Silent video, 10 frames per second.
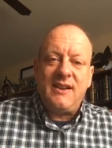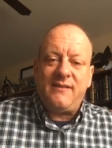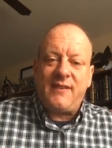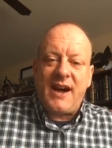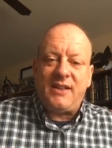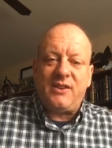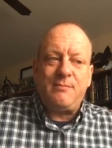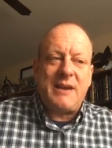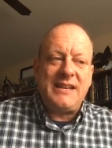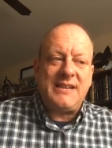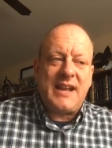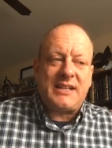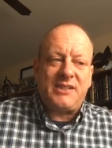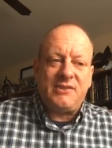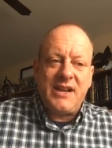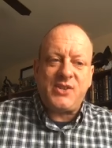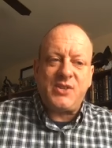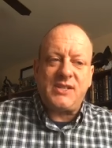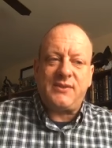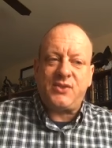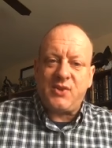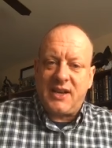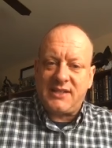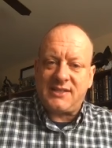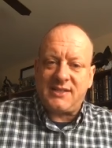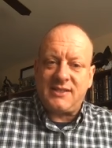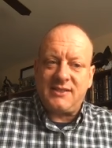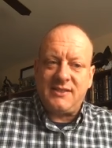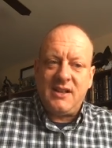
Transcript: followed by declarations of trust.